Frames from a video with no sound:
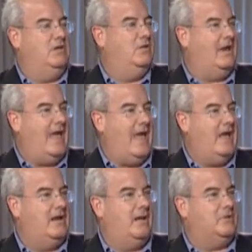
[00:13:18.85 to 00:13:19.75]
You can
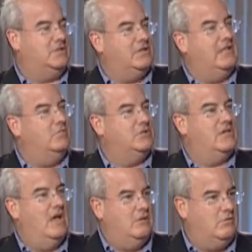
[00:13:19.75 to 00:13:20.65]
add objects and they will
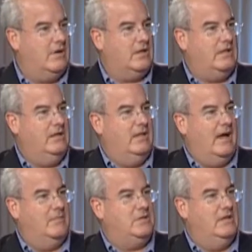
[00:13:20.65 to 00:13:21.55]
scale correctly in the,
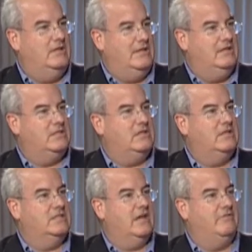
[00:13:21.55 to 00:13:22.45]
ob- in, in the
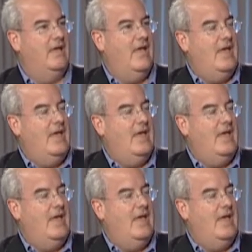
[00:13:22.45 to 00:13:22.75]
scene itself.